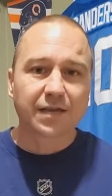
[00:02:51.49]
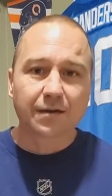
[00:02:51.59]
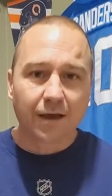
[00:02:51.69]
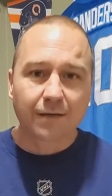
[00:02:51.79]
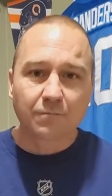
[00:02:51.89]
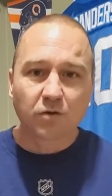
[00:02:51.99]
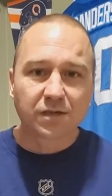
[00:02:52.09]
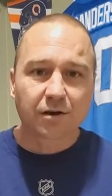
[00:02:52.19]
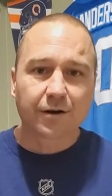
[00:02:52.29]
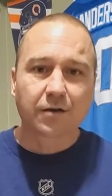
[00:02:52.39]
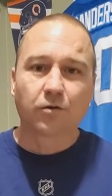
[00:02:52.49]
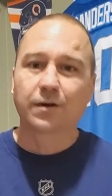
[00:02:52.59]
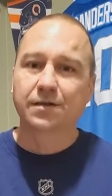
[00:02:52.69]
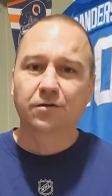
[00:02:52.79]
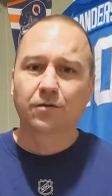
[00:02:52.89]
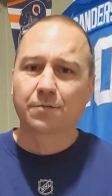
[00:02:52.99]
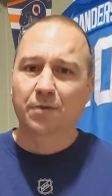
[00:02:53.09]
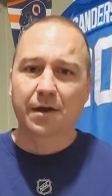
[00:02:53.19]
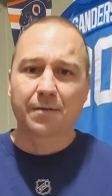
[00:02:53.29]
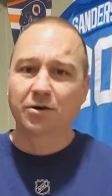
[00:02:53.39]
And, and most starting goalies only
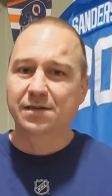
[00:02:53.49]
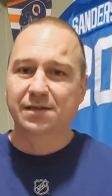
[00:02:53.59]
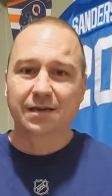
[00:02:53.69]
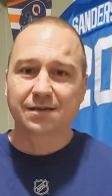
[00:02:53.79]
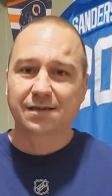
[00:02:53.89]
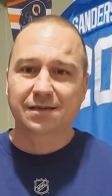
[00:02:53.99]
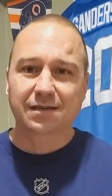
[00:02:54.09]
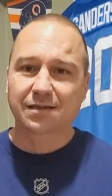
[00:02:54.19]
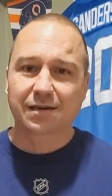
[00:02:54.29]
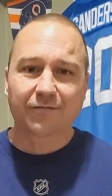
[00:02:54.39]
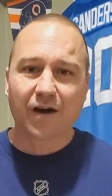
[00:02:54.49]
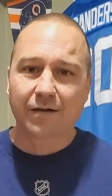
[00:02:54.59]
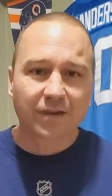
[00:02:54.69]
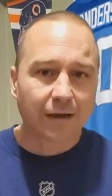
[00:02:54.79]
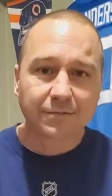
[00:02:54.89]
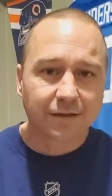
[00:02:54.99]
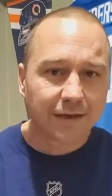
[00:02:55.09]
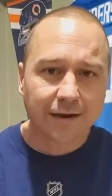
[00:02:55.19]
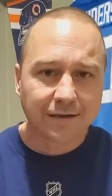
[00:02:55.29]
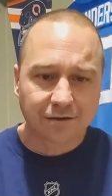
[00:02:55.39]
play about 60, 65 games of
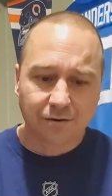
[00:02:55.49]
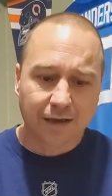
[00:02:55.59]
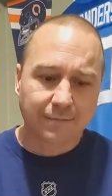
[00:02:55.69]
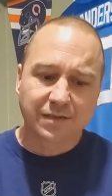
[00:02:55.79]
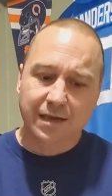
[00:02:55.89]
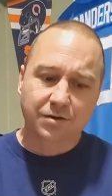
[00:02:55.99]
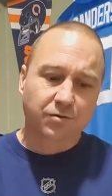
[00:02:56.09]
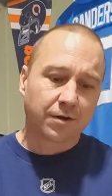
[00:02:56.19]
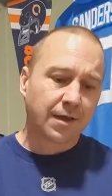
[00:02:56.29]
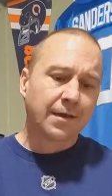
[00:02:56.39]
the 82 game schedule.